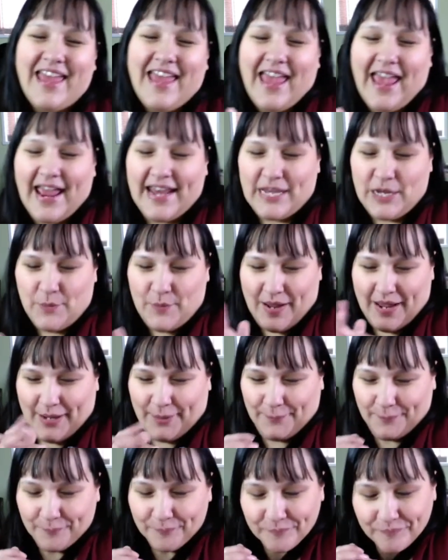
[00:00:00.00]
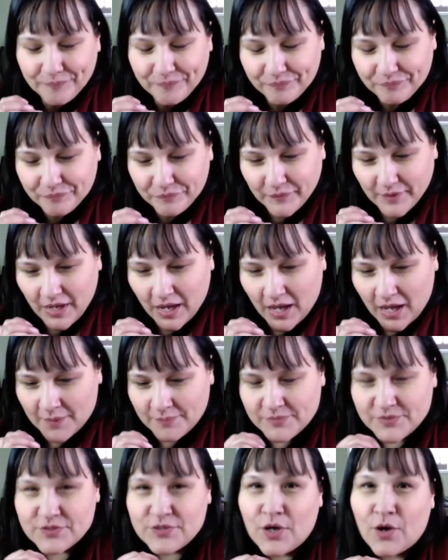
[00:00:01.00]
Anyway,
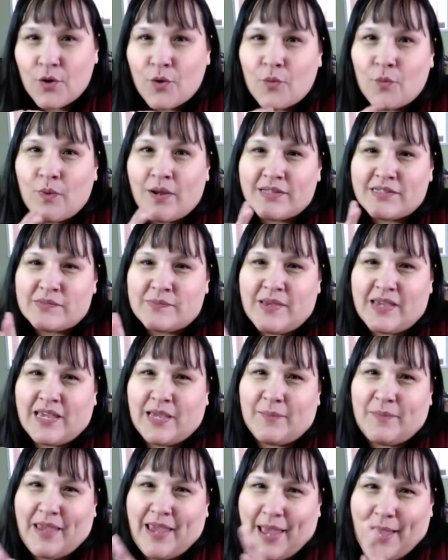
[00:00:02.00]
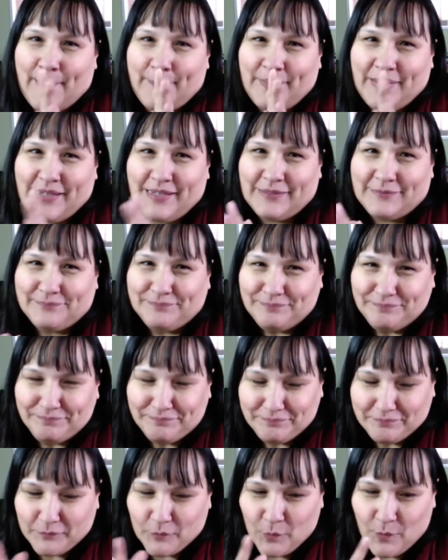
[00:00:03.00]
so what's making me happy?
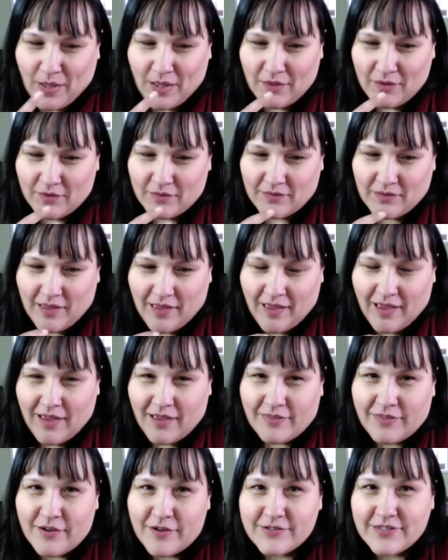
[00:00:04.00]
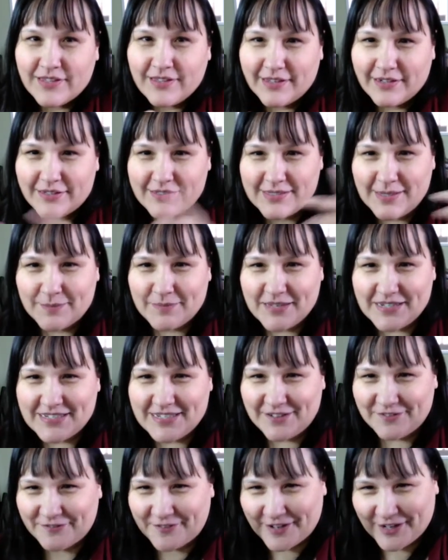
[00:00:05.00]
Well, there's a little something
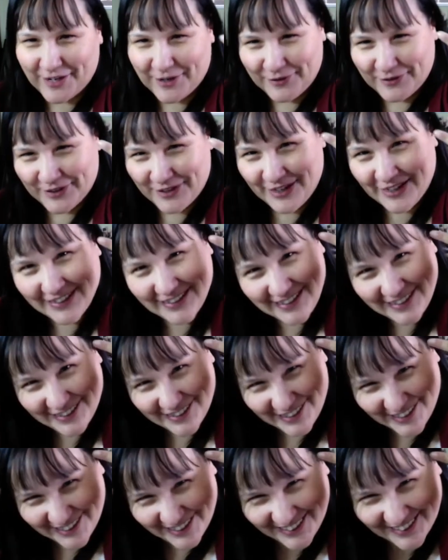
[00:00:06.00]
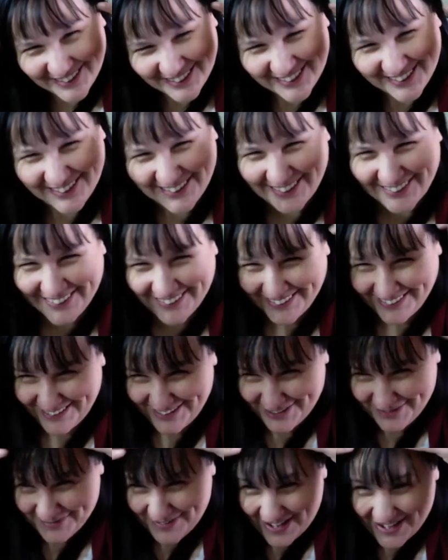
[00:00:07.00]
different going on here.
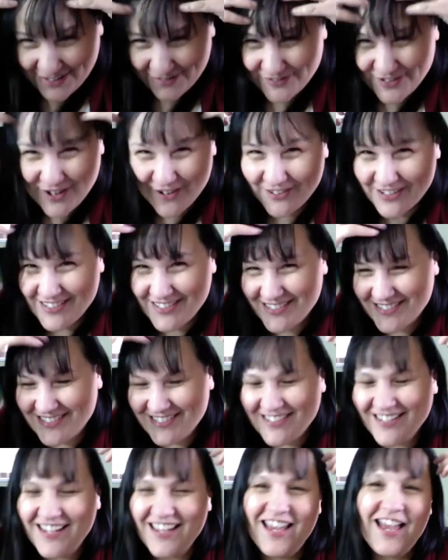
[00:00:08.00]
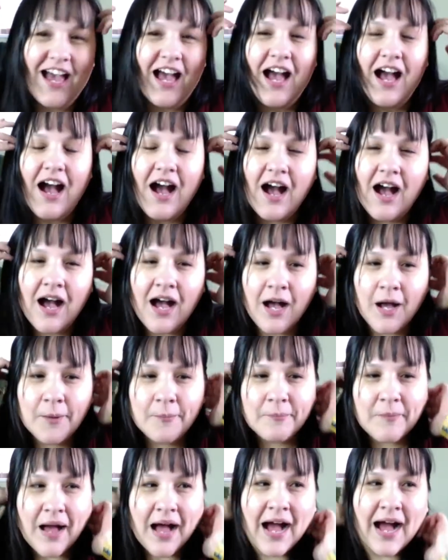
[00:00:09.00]
You might have noticed.
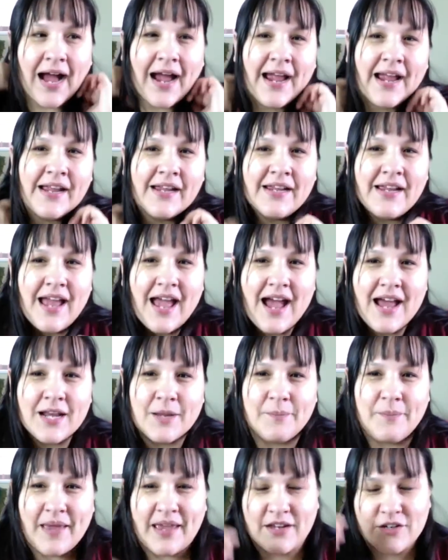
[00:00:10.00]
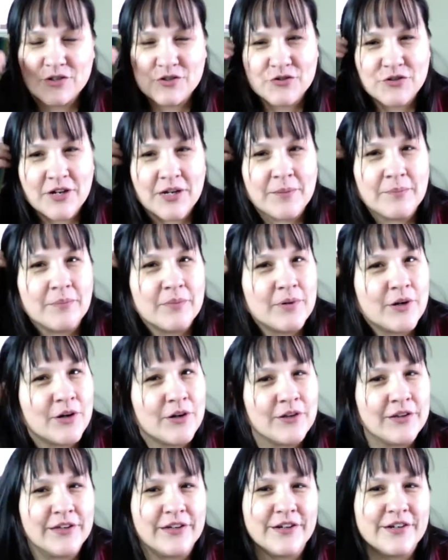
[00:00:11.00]
I had a bang trim
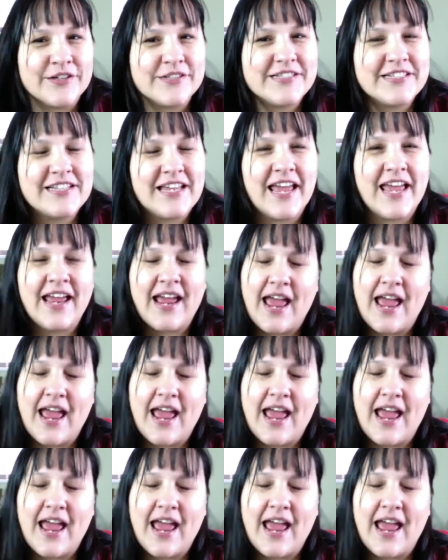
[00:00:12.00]
earlier today.